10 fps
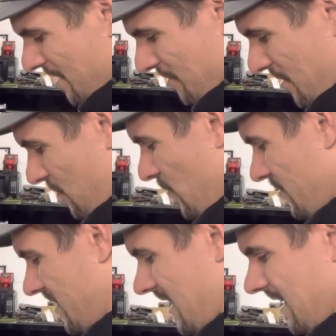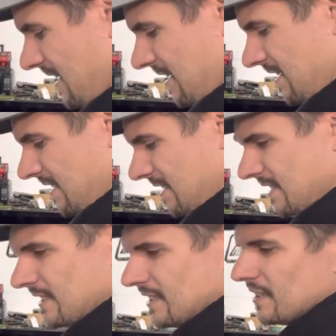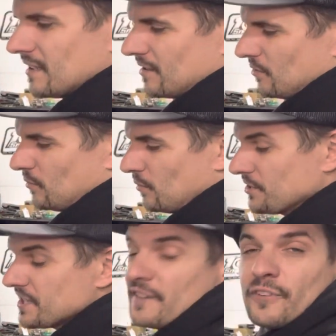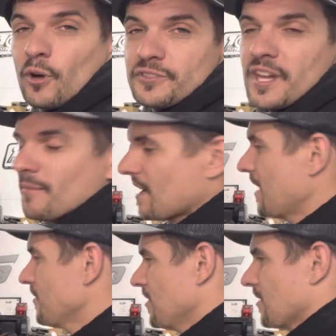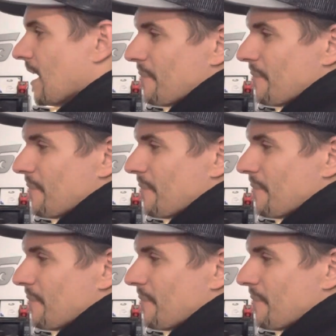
I don't know, we'll see. We'll see if it holds up. I don't know.